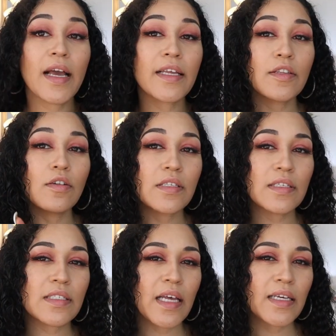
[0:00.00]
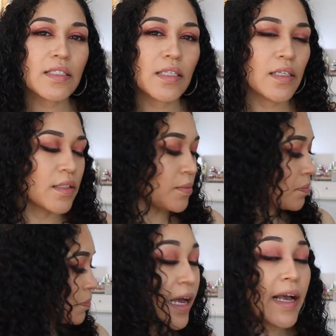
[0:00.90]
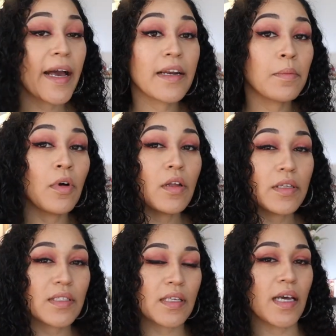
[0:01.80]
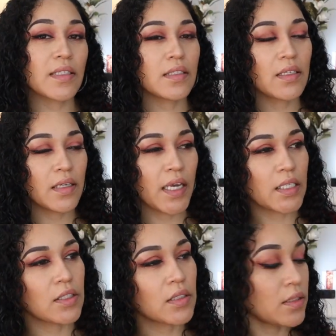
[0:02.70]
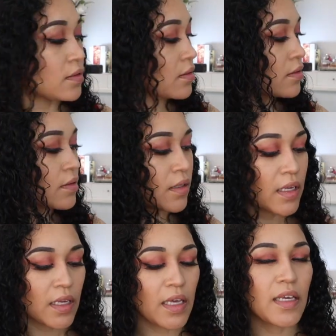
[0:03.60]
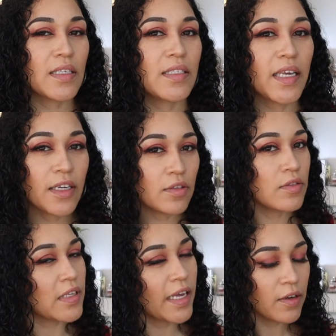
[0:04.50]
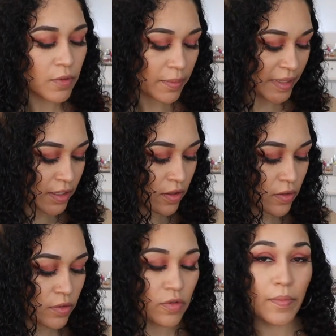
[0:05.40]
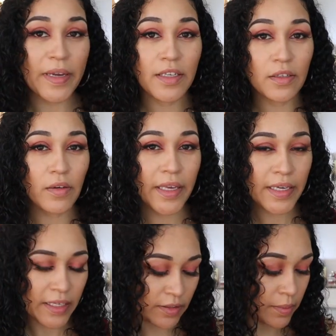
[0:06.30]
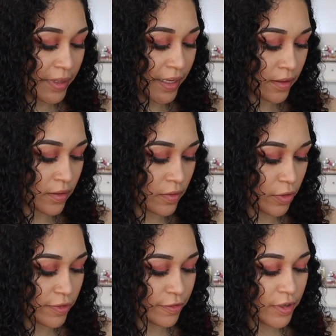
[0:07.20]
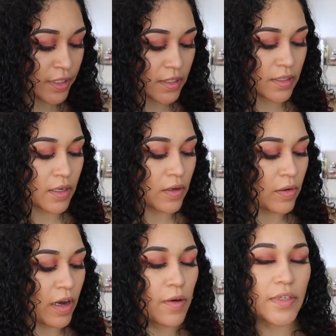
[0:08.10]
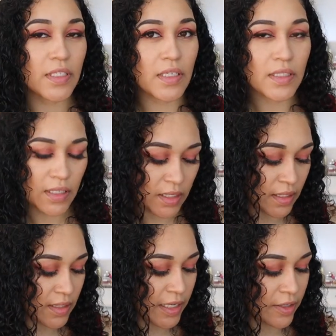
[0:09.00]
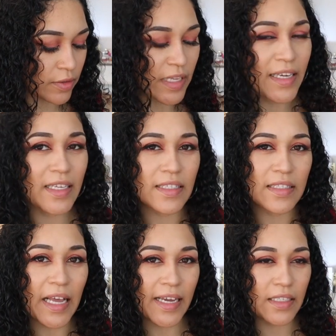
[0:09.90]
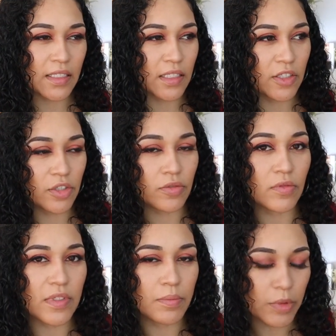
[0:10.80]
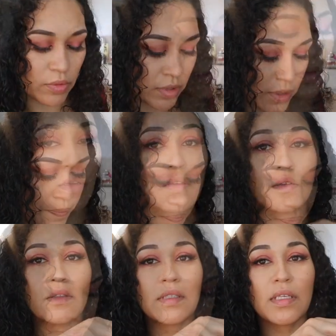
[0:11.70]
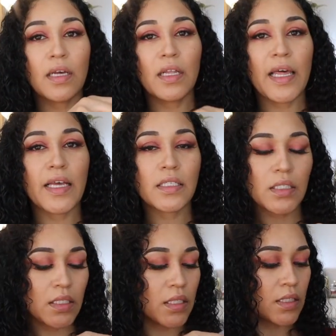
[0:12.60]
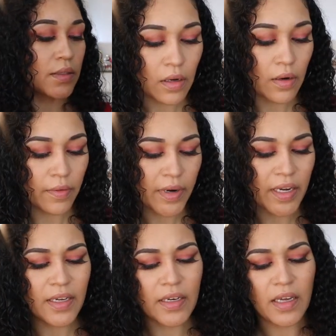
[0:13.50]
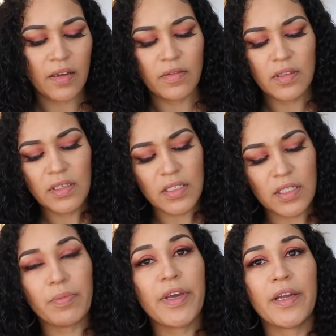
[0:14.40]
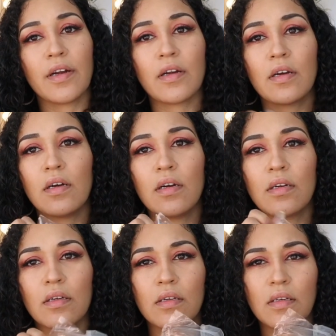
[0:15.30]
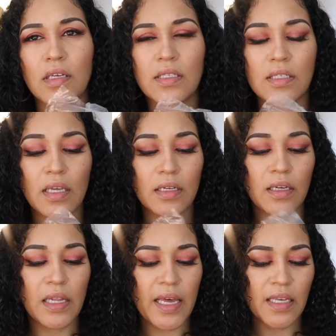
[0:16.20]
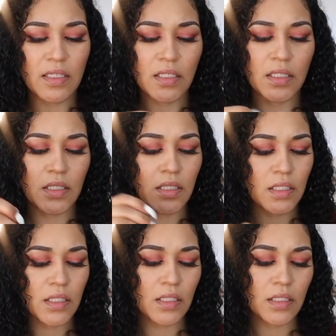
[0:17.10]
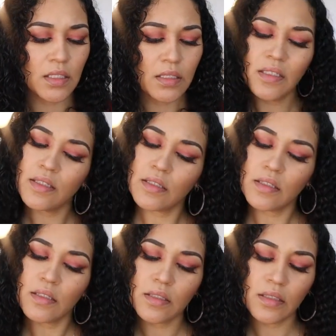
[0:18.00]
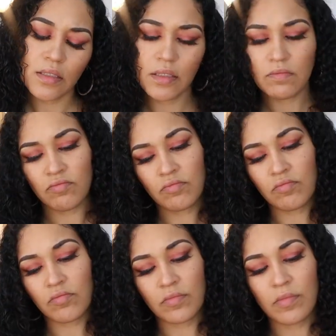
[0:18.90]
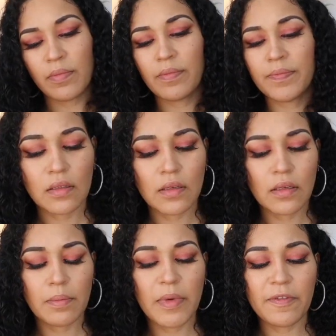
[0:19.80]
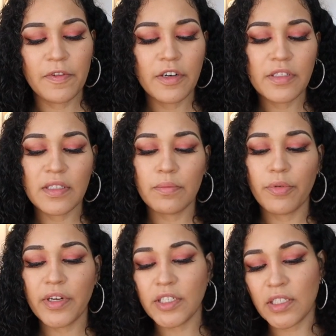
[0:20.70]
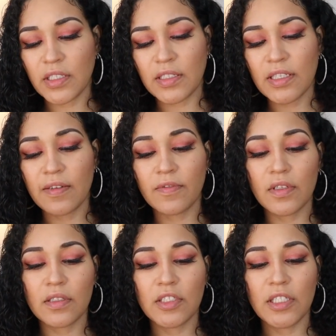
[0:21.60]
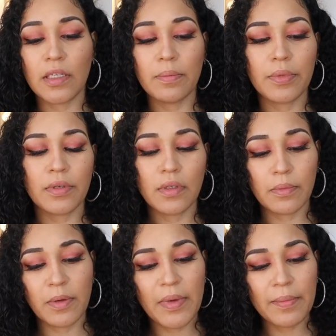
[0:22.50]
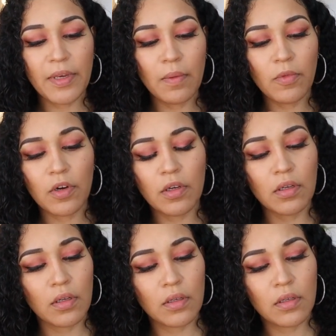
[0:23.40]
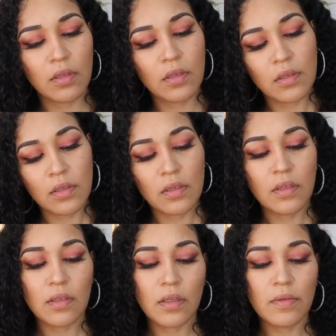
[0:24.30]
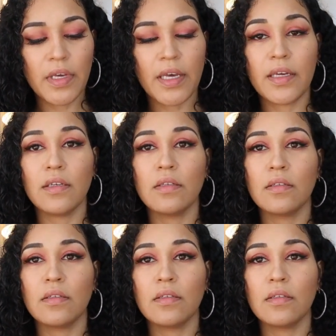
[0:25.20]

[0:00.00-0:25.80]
I got those in a size 10. I got them all in a size 10 actually. Cause sandals, I don't want my toes or my heel hanging out the back or the front. So I always get a 10 in sandals. I get a nine in tennis shoes and boots. Sunglasses. All right, now this pair of sunglasses. Hmm. My first impression is giving cheap, but maybe I'm wrong. Okay.